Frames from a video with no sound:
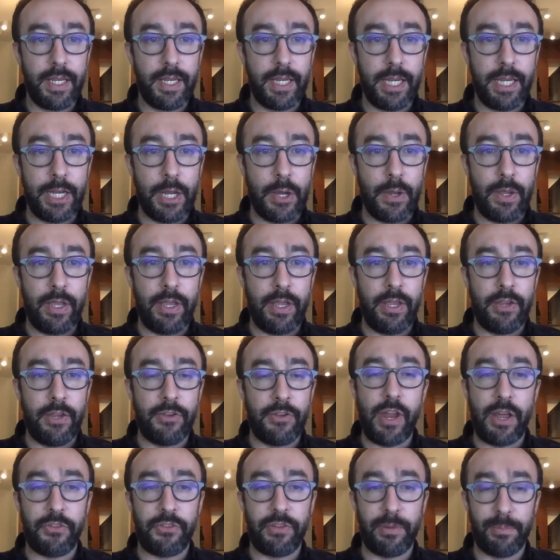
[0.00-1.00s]
you know, it, it's
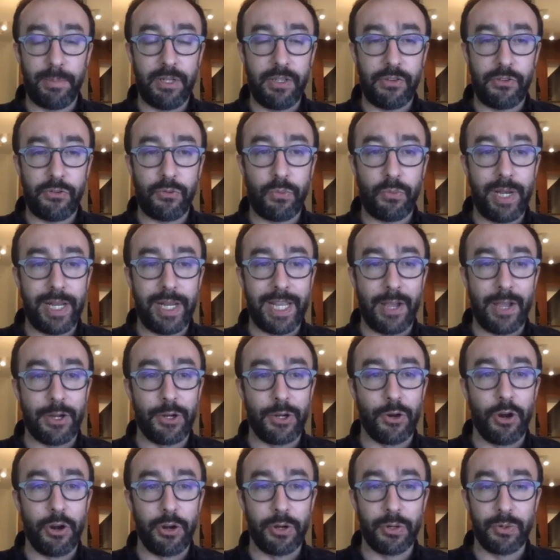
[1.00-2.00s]
not simply just tweeting out
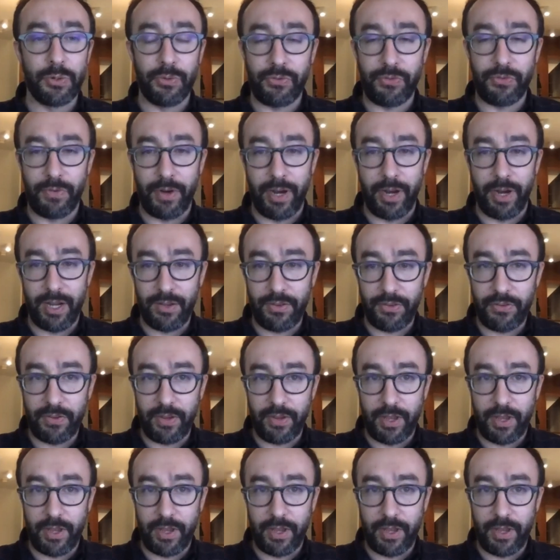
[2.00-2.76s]
your articles, right?